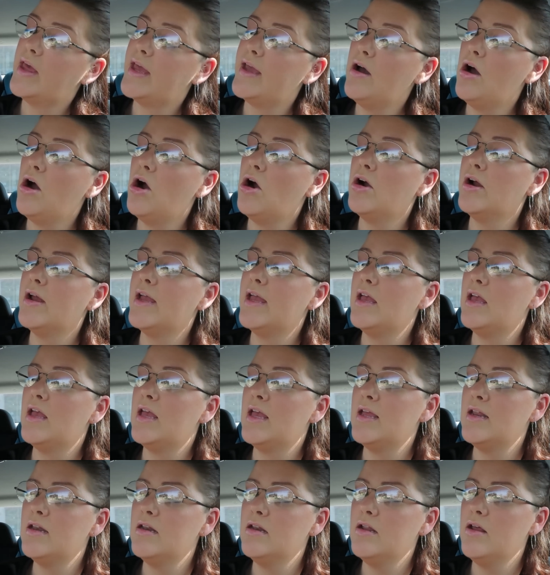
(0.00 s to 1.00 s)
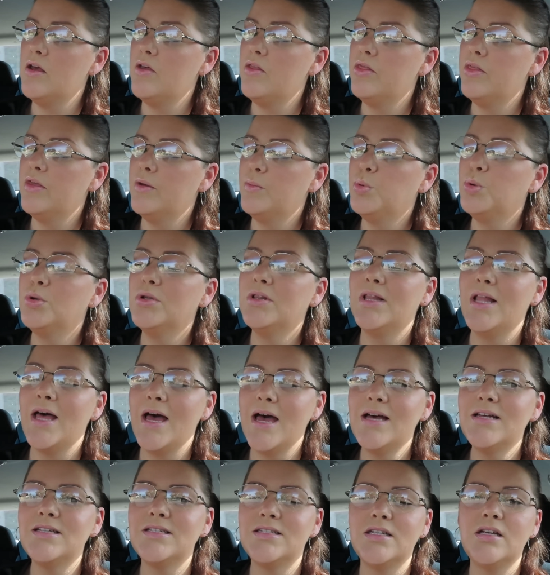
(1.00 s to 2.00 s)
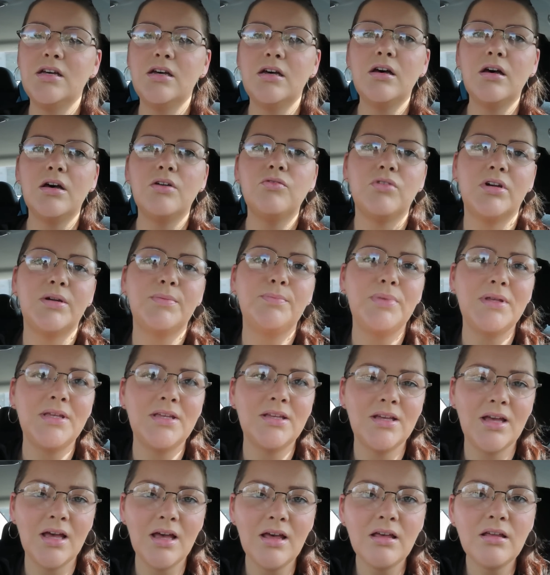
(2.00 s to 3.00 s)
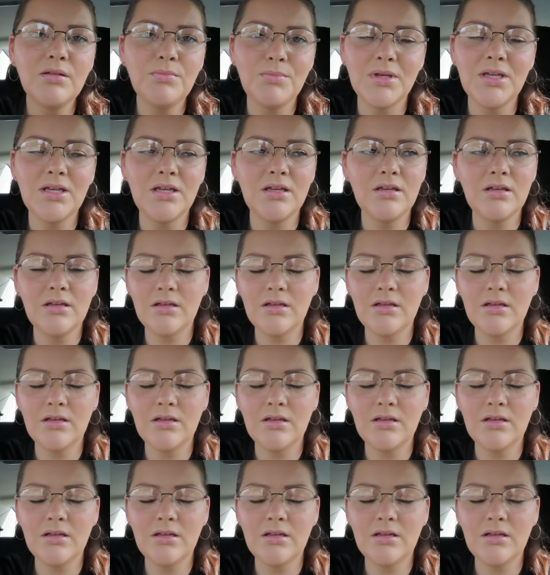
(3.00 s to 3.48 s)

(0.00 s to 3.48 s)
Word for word: They are in the plaza right behind me.